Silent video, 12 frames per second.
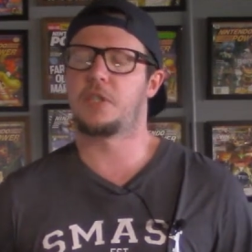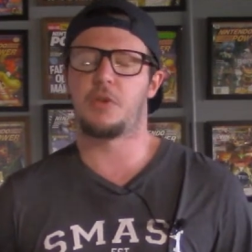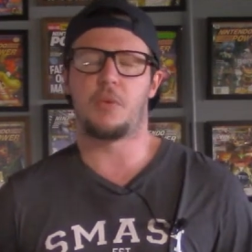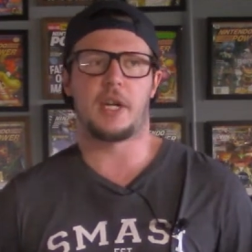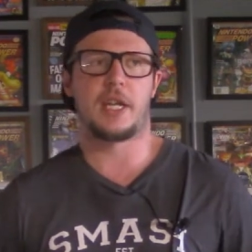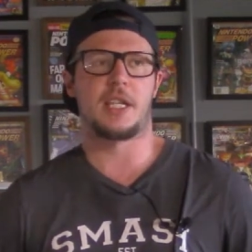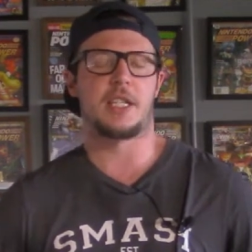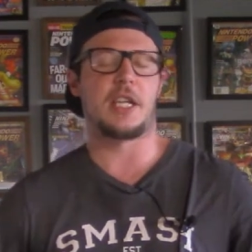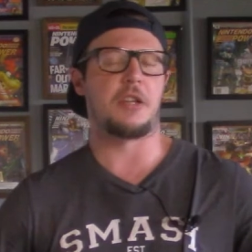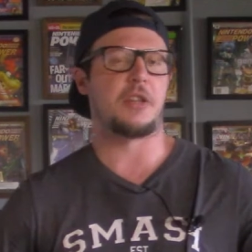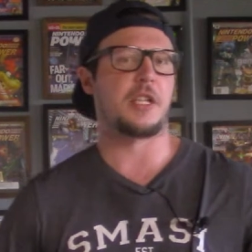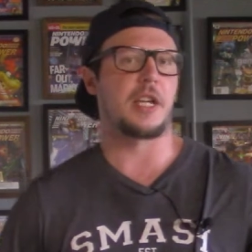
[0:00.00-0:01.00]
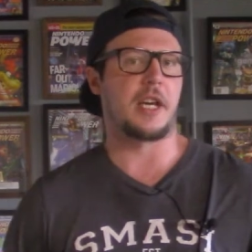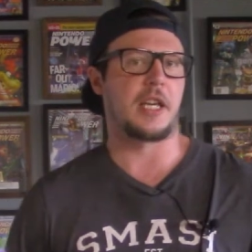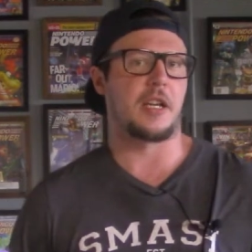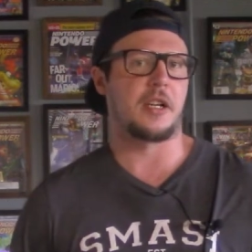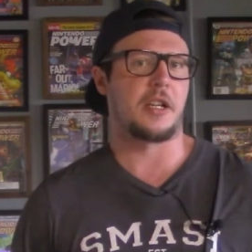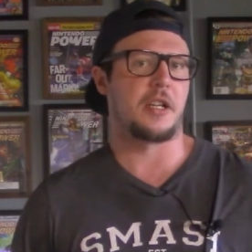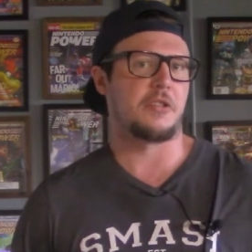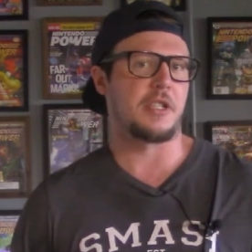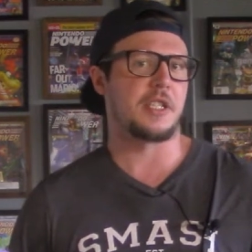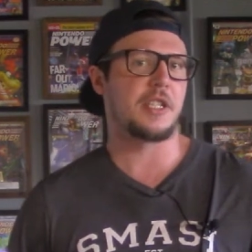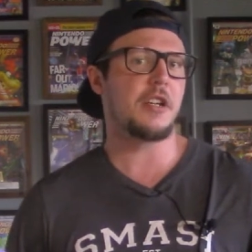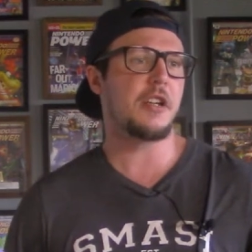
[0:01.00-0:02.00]
do you want to continue the Donkey Kong Country
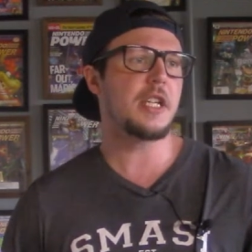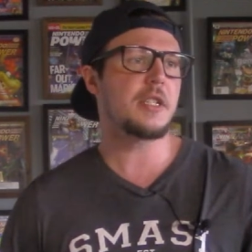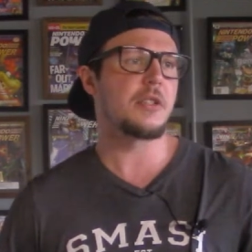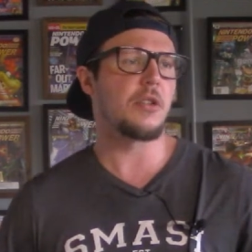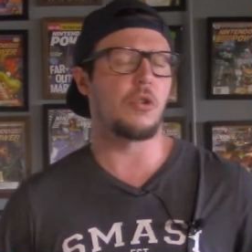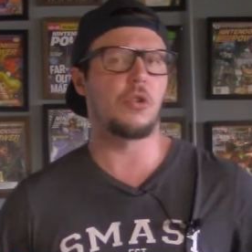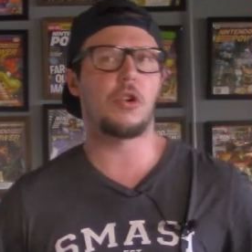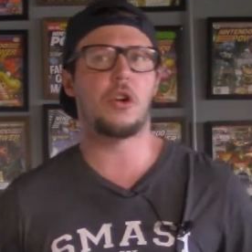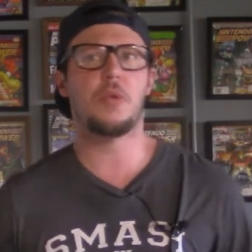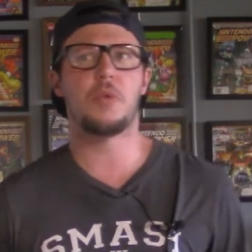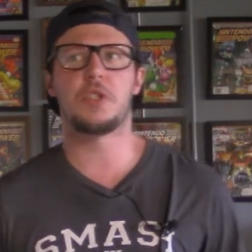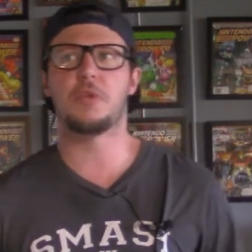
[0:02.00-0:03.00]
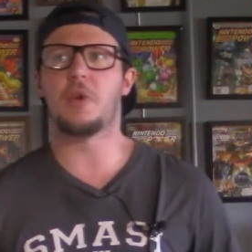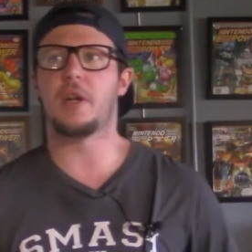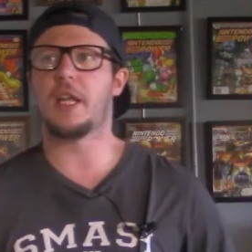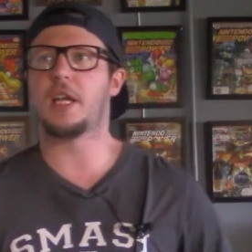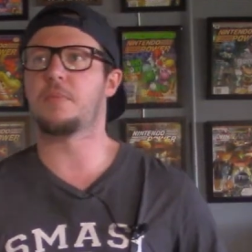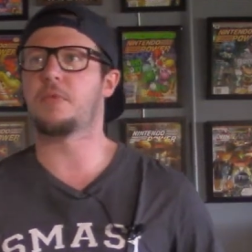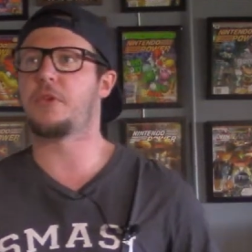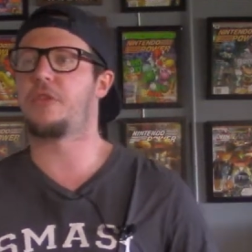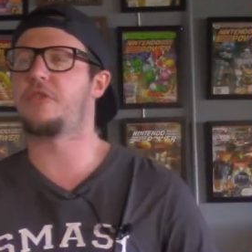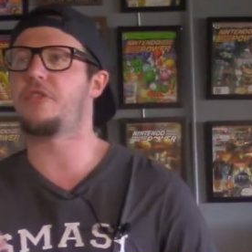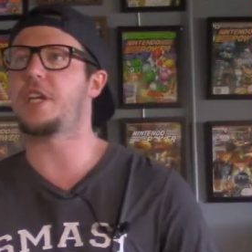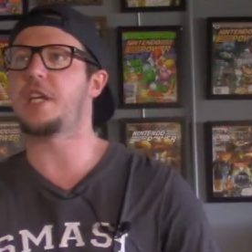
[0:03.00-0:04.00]
series, or would you want like a more
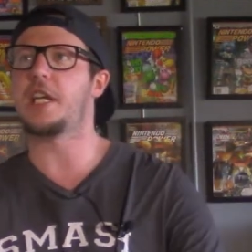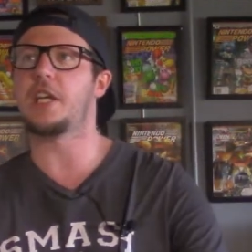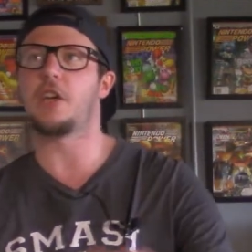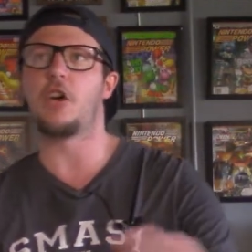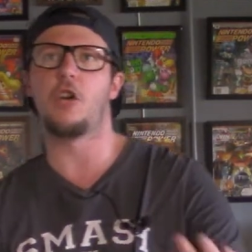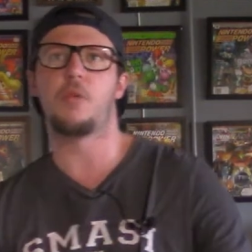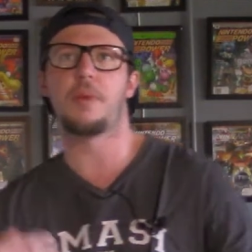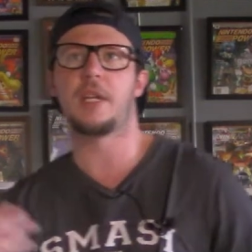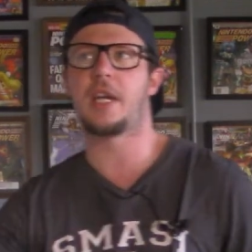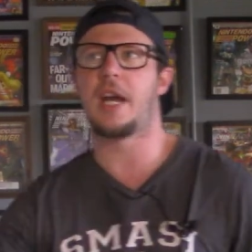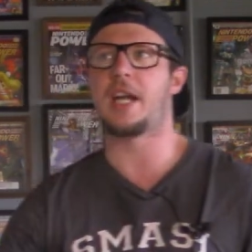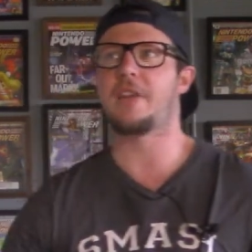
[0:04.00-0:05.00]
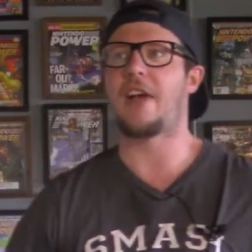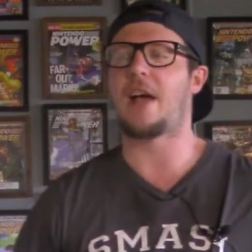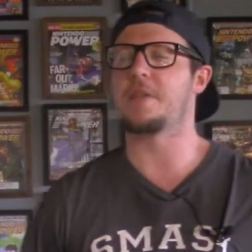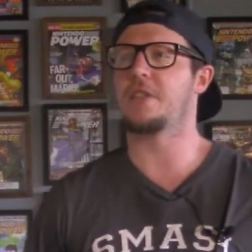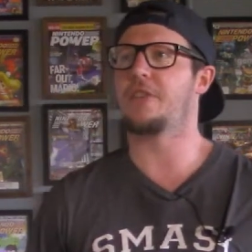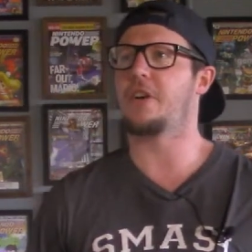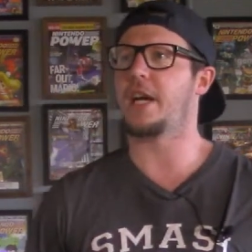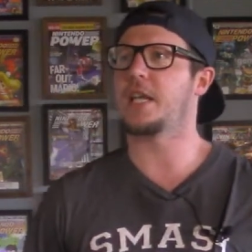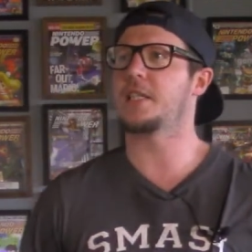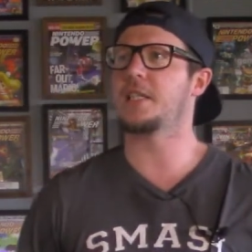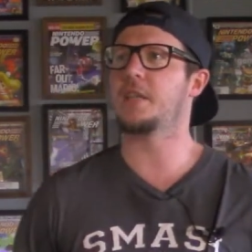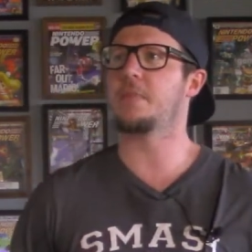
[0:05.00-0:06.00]
3D open kind of atmosphere? I
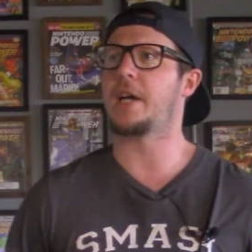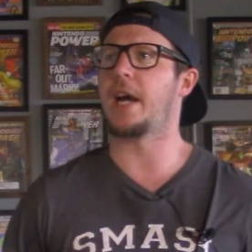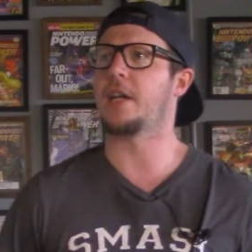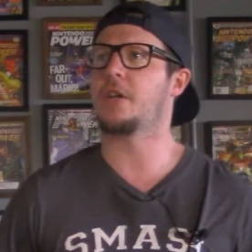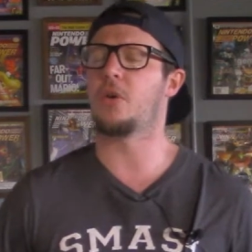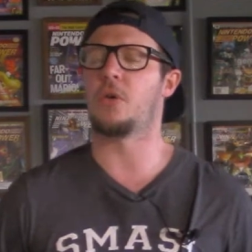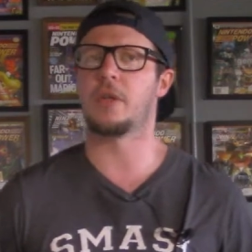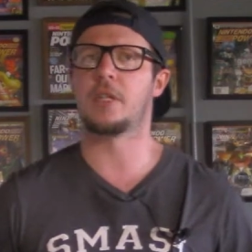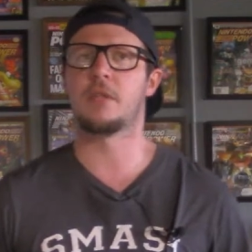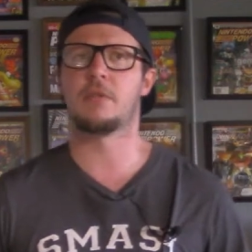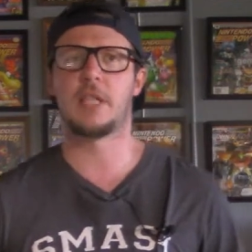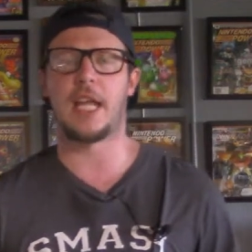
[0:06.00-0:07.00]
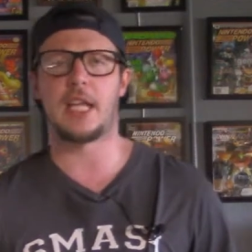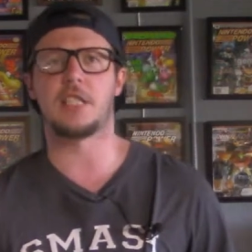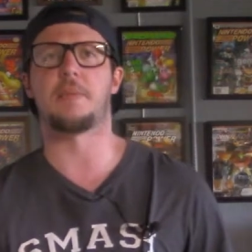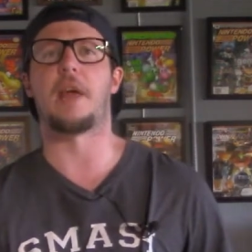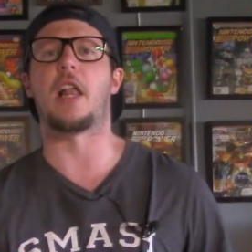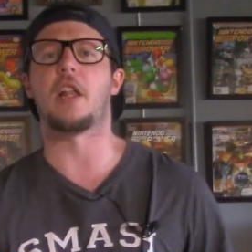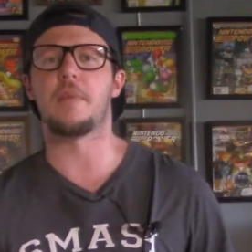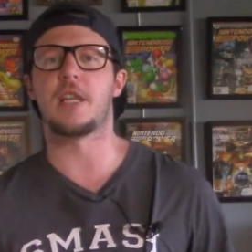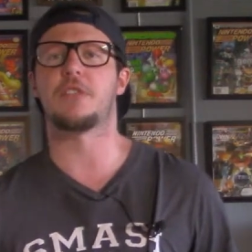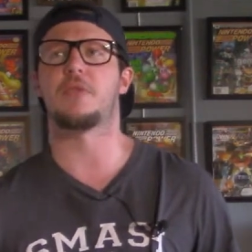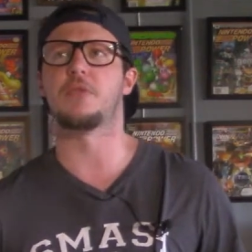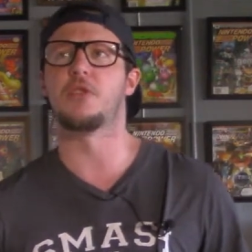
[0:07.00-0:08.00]
could see them kind of going, taking some
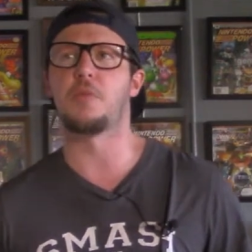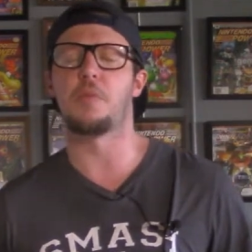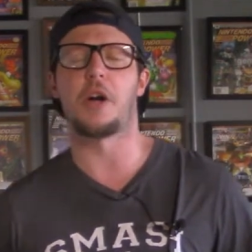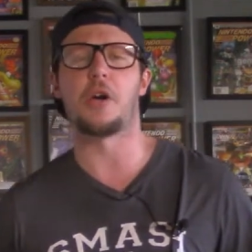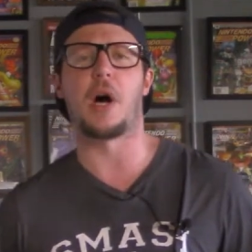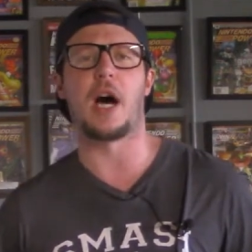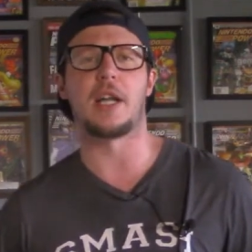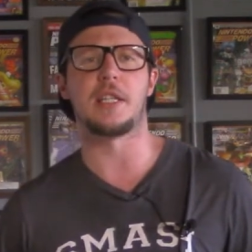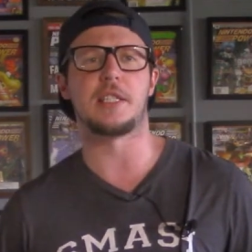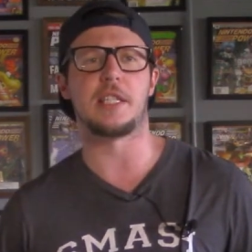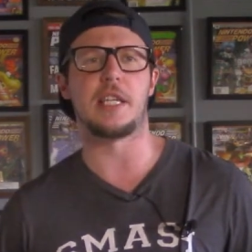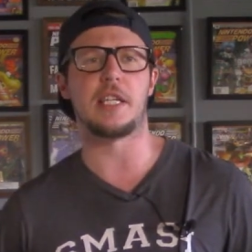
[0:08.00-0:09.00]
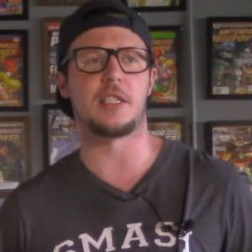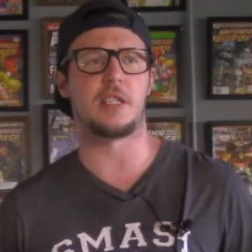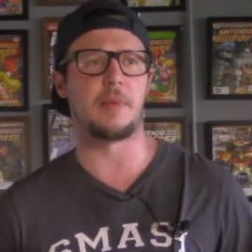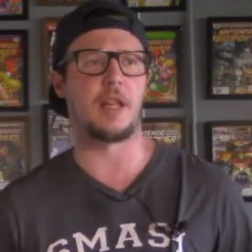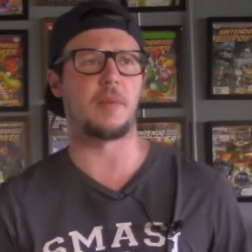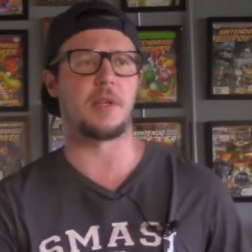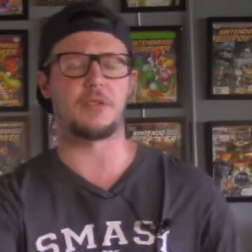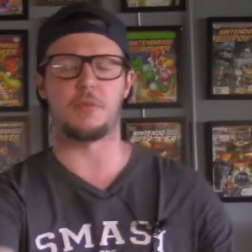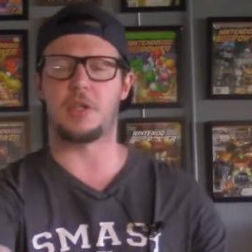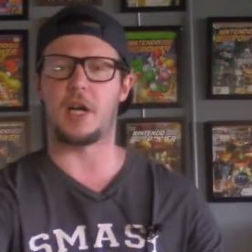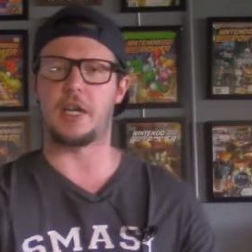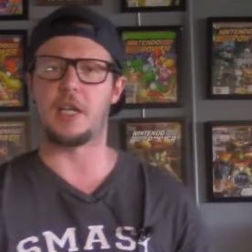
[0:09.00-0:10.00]
elements from Super Mario Odyssey and some elements
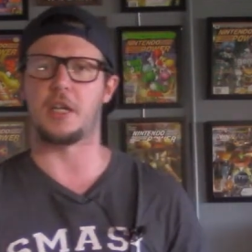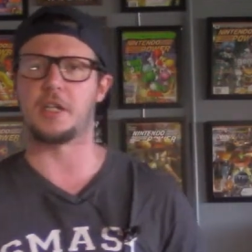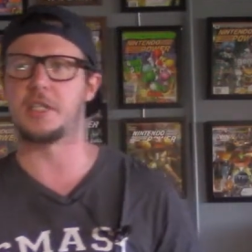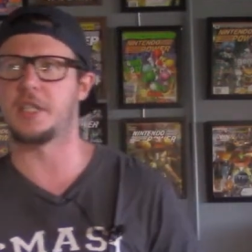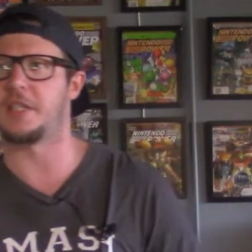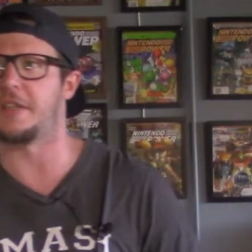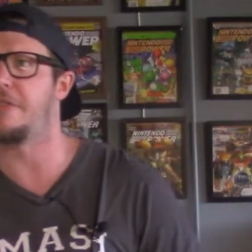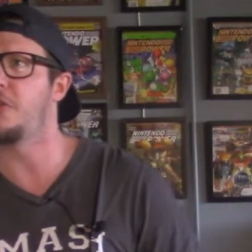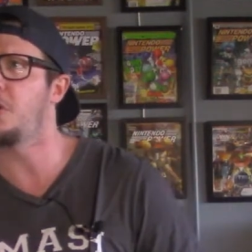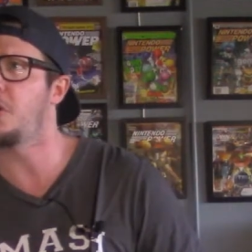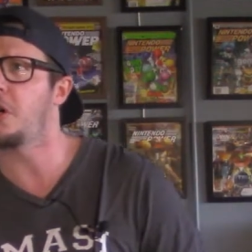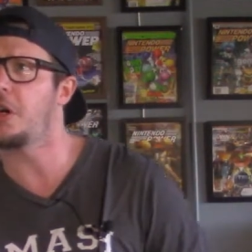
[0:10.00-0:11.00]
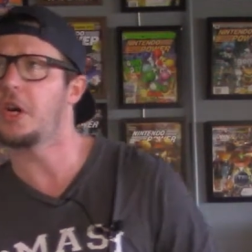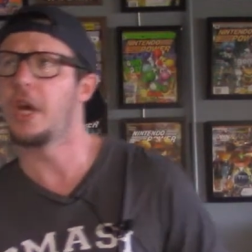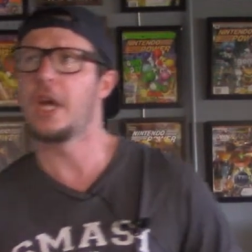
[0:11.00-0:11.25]
from Donkey Kong 64